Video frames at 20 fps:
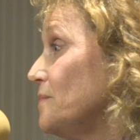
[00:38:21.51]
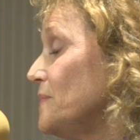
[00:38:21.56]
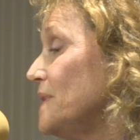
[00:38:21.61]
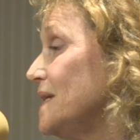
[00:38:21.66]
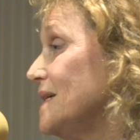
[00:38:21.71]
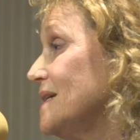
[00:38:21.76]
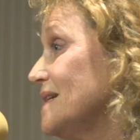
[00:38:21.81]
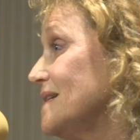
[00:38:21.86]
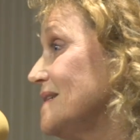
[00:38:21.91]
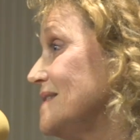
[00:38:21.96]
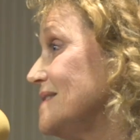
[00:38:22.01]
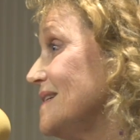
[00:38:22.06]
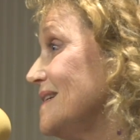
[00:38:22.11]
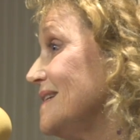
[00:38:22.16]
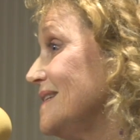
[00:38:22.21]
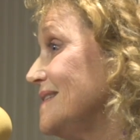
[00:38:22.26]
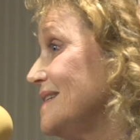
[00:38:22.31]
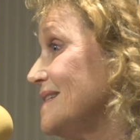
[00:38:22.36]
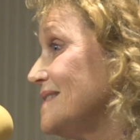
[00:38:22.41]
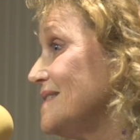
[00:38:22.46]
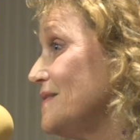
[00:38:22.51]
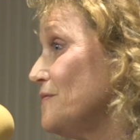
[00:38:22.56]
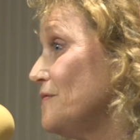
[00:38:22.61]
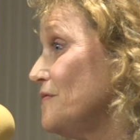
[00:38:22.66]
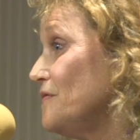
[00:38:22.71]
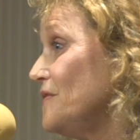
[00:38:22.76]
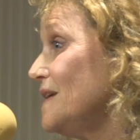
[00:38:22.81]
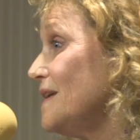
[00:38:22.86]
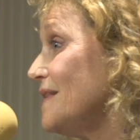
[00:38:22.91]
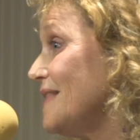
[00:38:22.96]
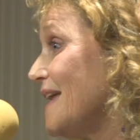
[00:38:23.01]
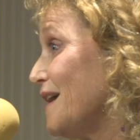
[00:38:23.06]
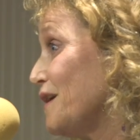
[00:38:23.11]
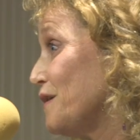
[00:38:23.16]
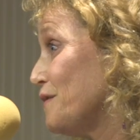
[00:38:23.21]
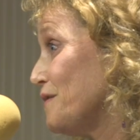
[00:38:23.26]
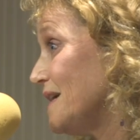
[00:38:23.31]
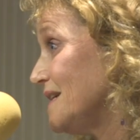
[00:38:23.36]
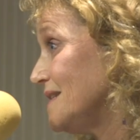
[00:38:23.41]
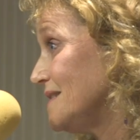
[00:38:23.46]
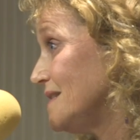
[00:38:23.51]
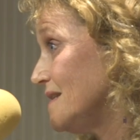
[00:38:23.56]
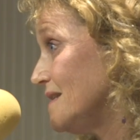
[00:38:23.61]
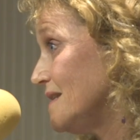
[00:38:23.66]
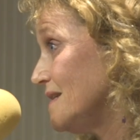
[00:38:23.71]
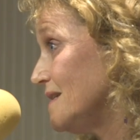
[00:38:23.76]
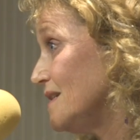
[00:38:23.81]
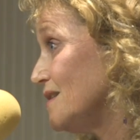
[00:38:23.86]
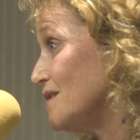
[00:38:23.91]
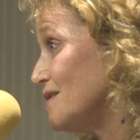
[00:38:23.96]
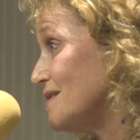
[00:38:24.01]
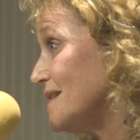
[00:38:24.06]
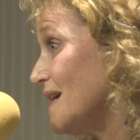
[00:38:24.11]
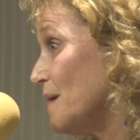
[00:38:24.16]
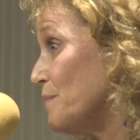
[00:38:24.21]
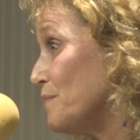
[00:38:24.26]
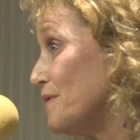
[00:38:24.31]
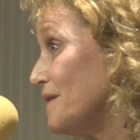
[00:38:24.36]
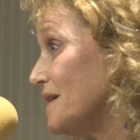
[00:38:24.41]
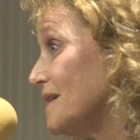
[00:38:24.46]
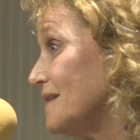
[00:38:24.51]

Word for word: because it doesn't feel that great to think you're separate.